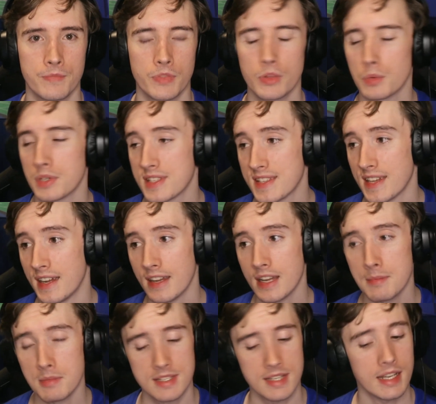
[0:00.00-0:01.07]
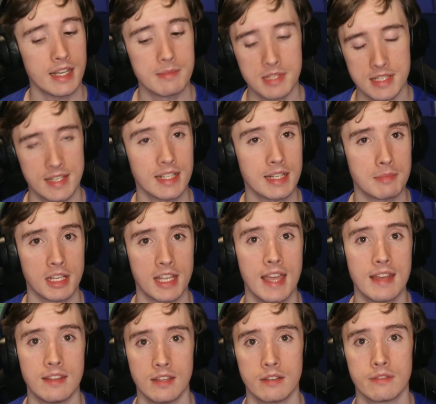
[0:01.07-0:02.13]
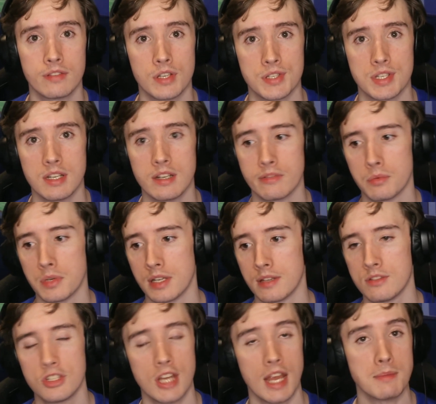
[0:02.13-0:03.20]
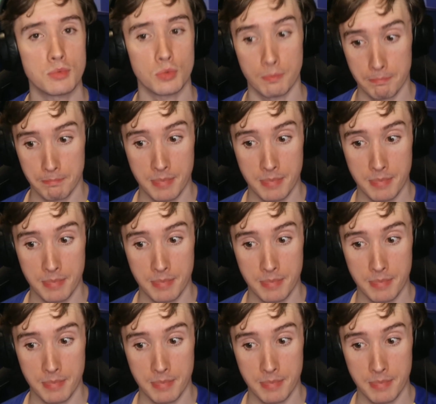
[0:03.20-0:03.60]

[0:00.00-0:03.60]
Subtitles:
There were time and time and time again in that first half where James would